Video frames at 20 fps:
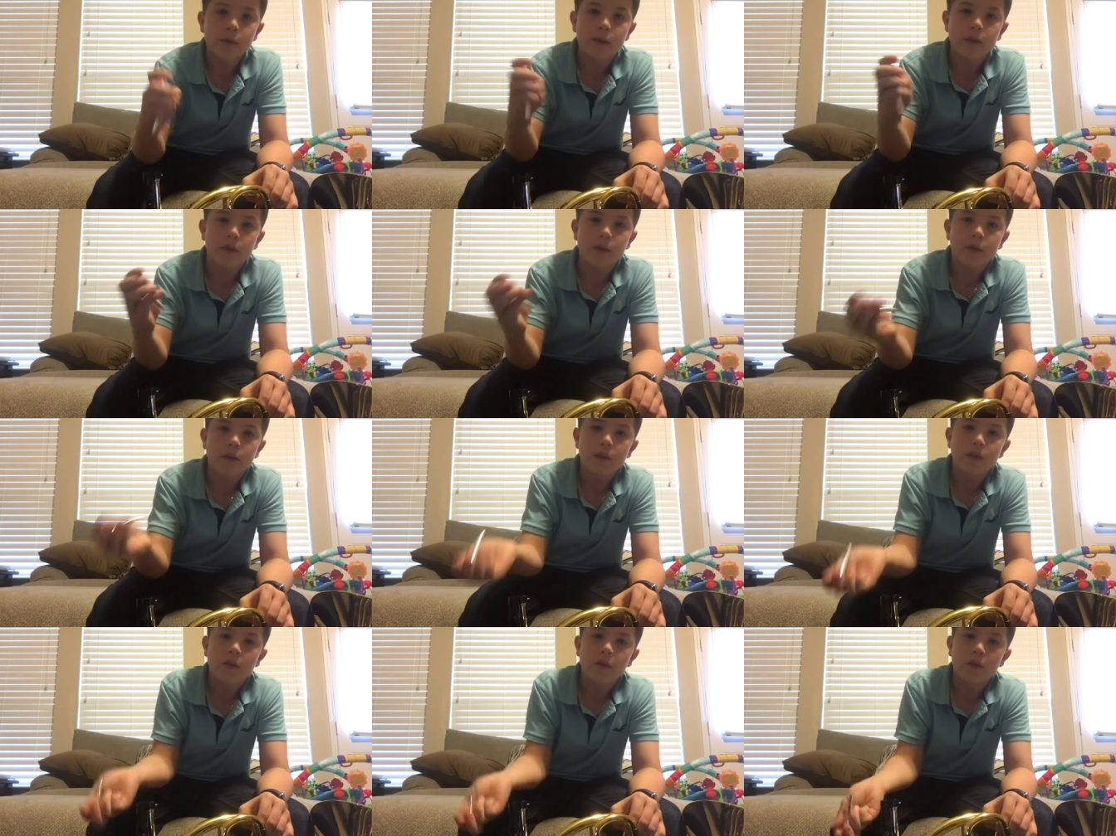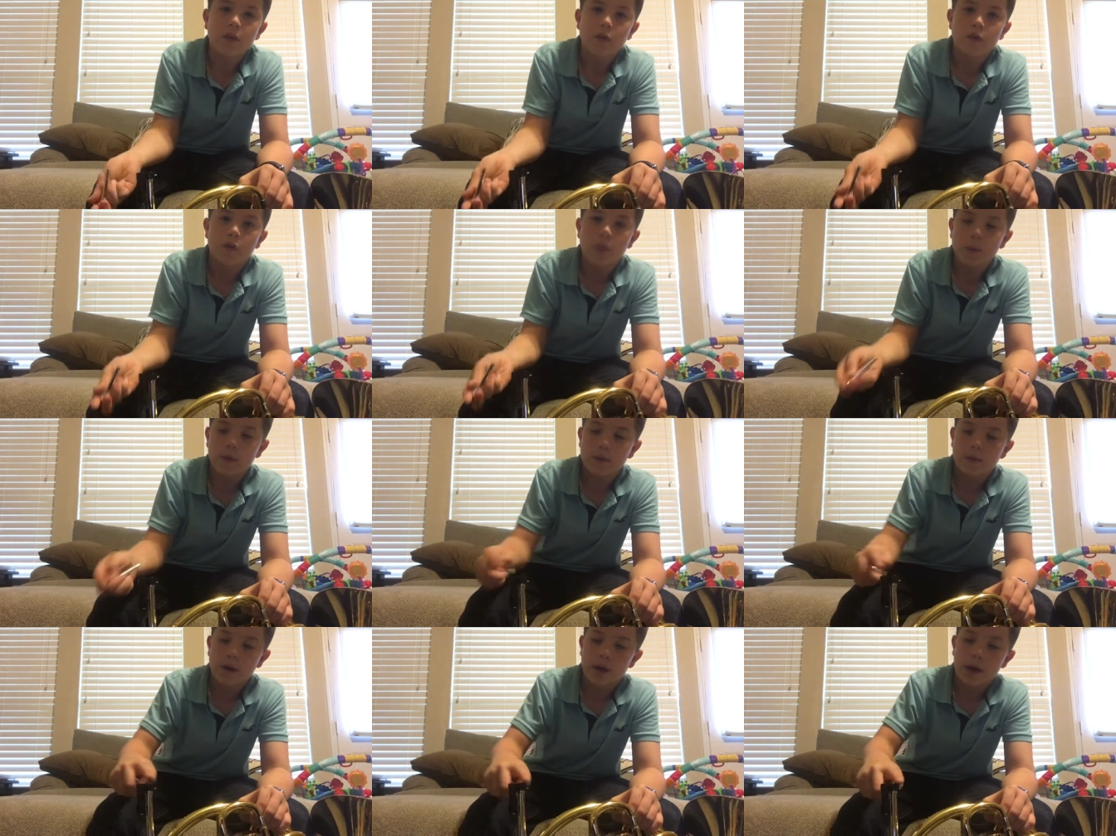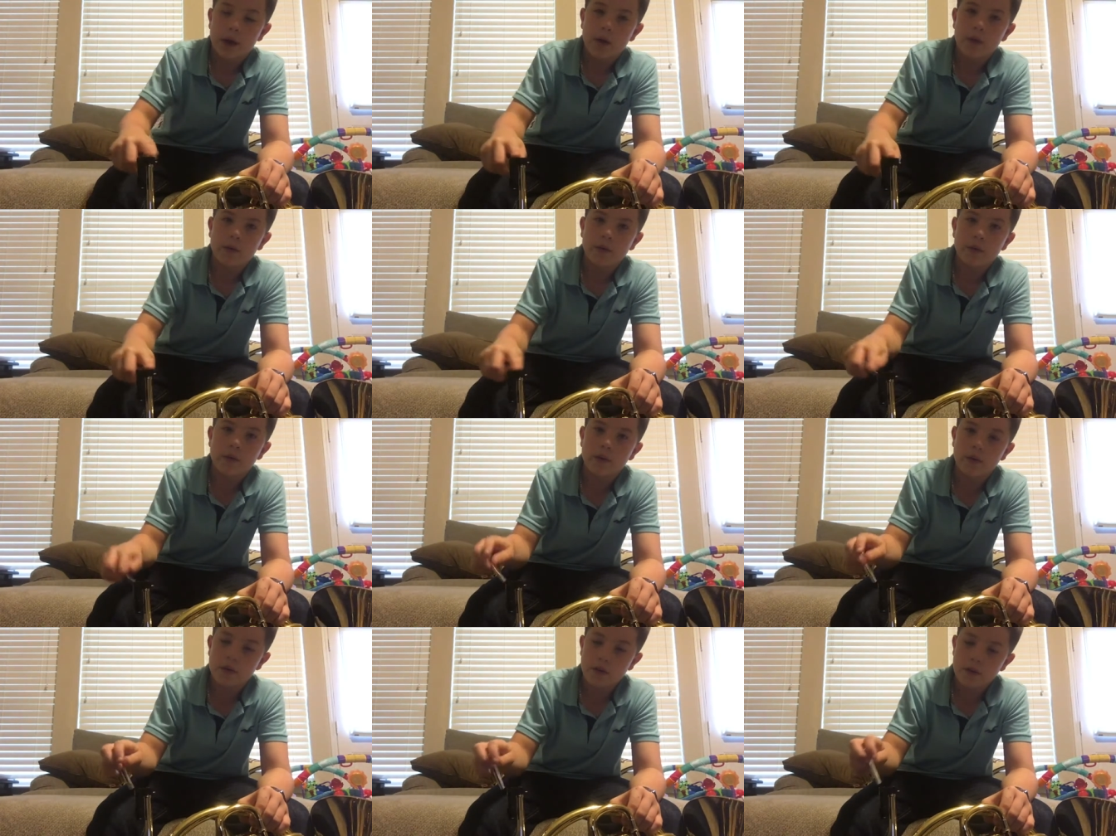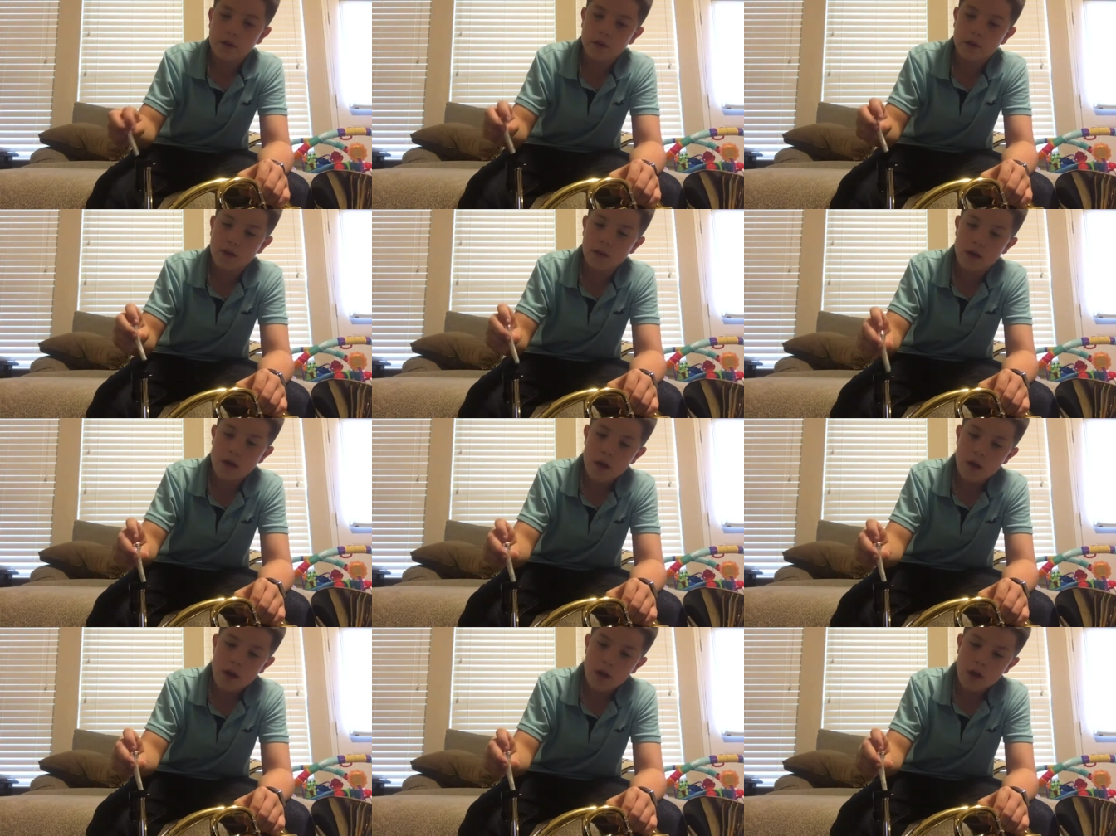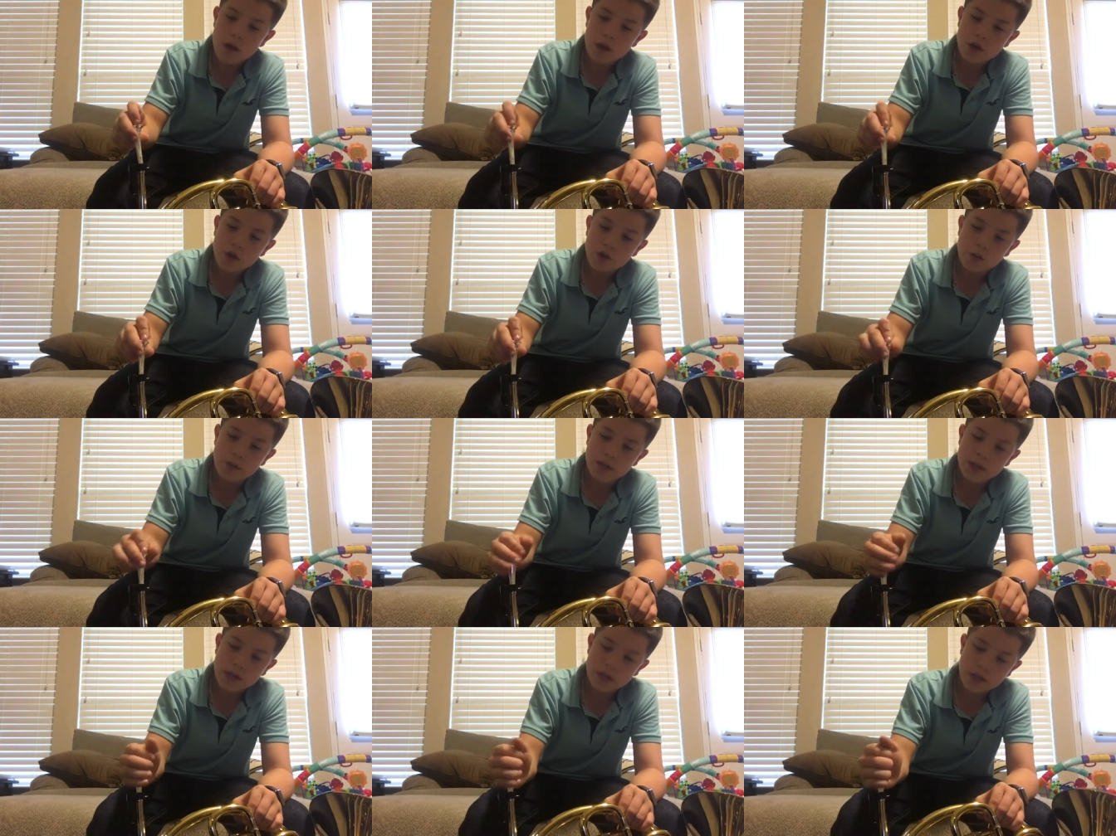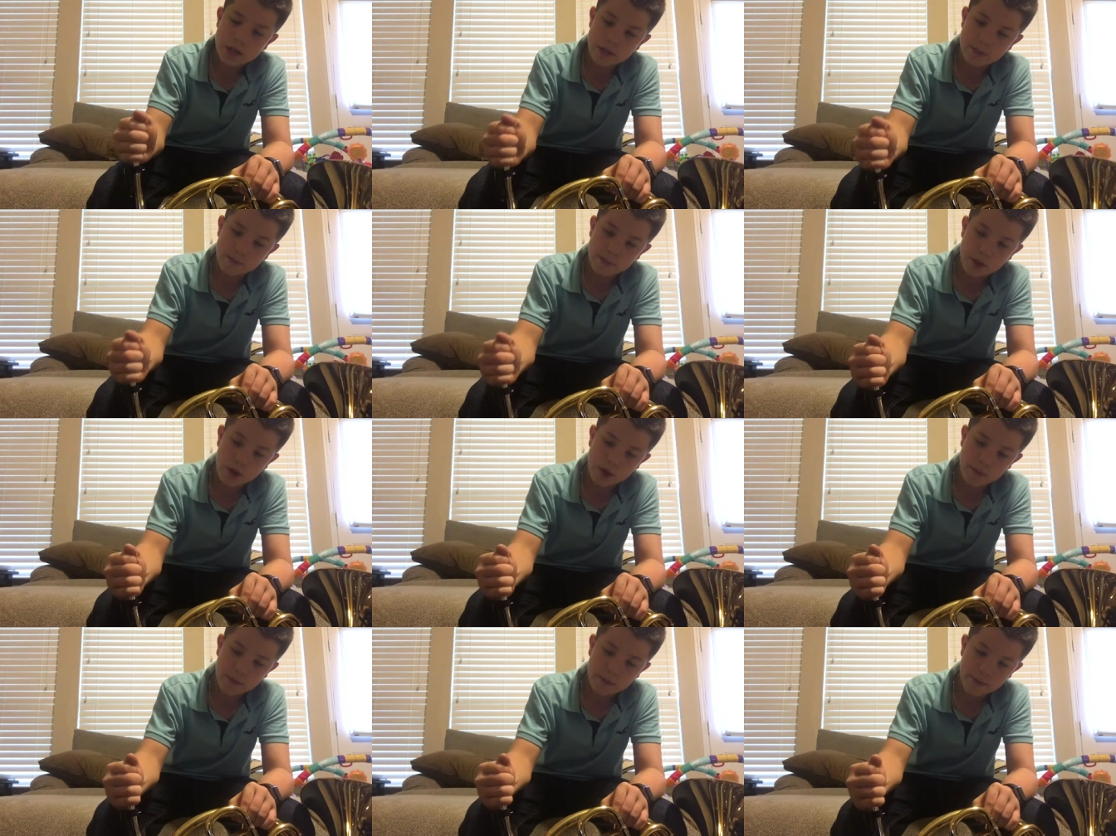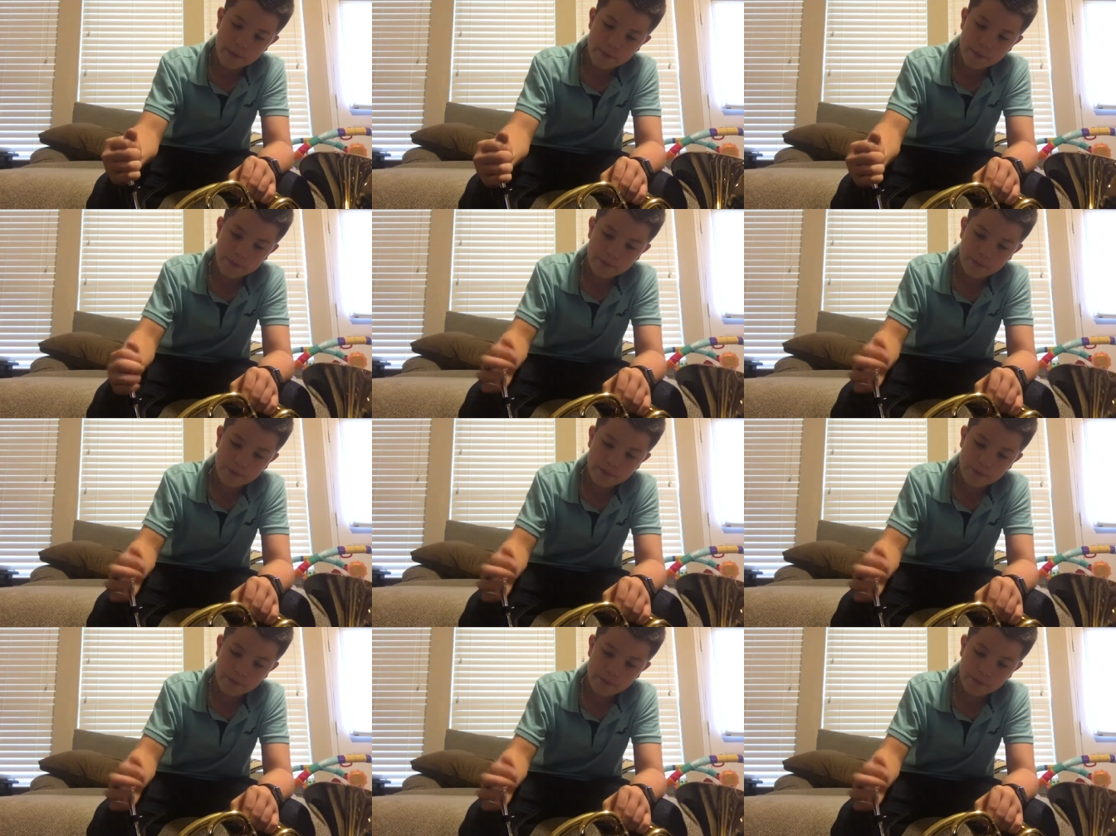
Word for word: We can just easily just twist it out, twist it into the burp.